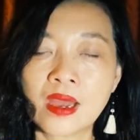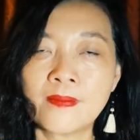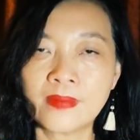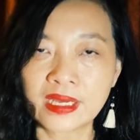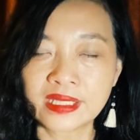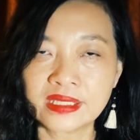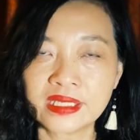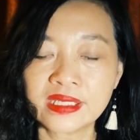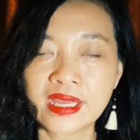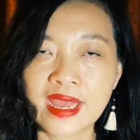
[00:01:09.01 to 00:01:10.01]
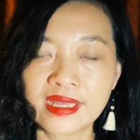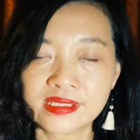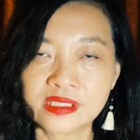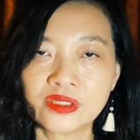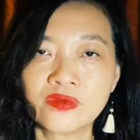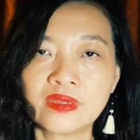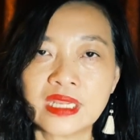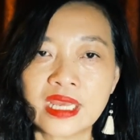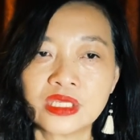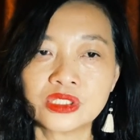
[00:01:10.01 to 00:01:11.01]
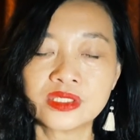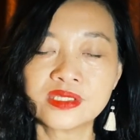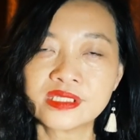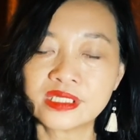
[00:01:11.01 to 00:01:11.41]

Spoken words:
marketing, external relations,